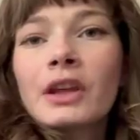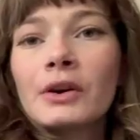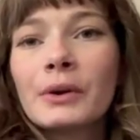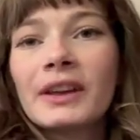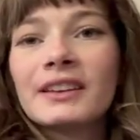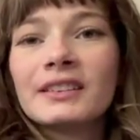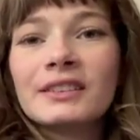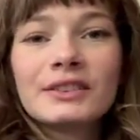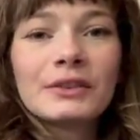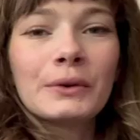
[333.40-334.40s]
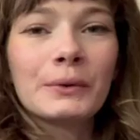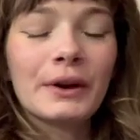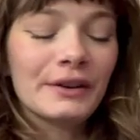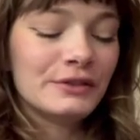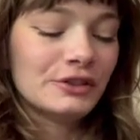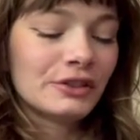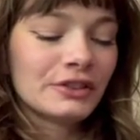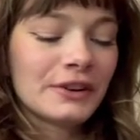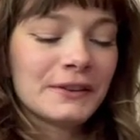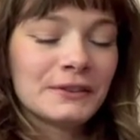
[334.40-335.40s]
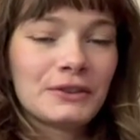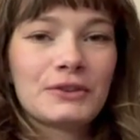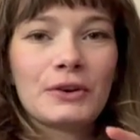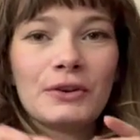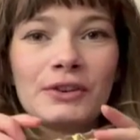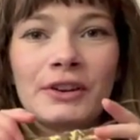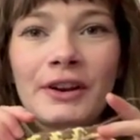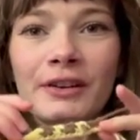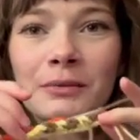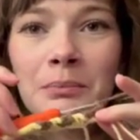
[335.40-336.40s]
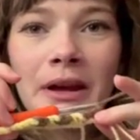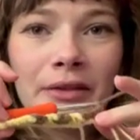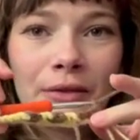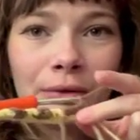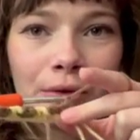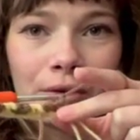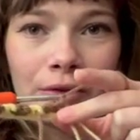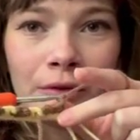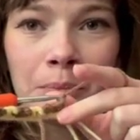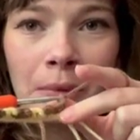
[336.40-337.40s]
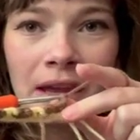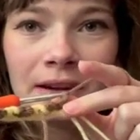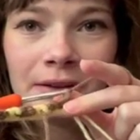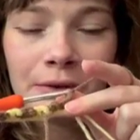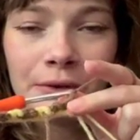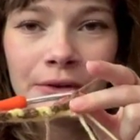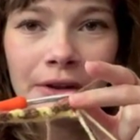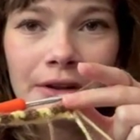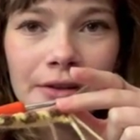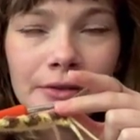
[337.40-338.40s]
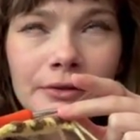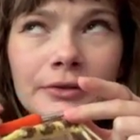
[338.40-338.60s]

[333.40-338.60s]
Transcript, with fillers: Okay, so I've just gotten started on my third panel of